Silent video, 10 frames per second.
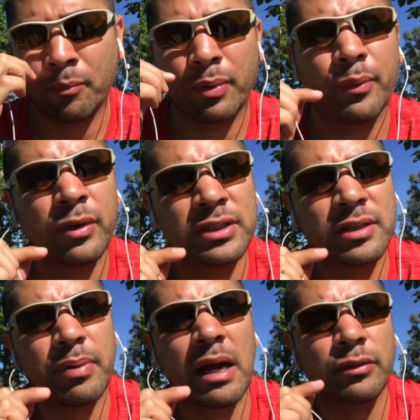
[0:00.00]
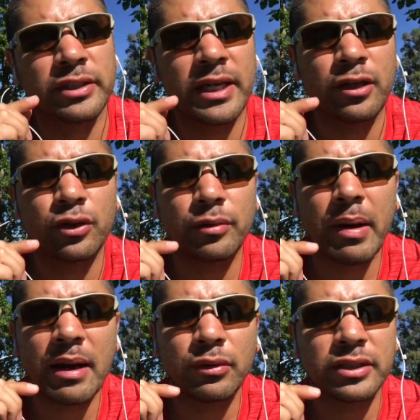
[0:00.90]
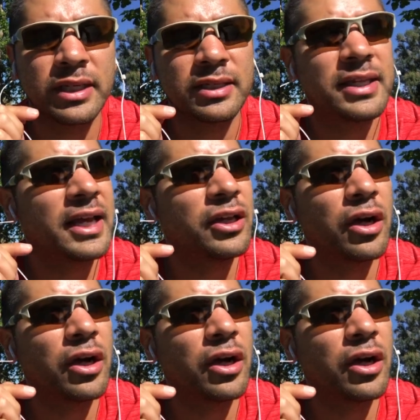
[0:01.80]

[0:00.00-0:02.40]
but what does the Bible say? You know, the Bible says that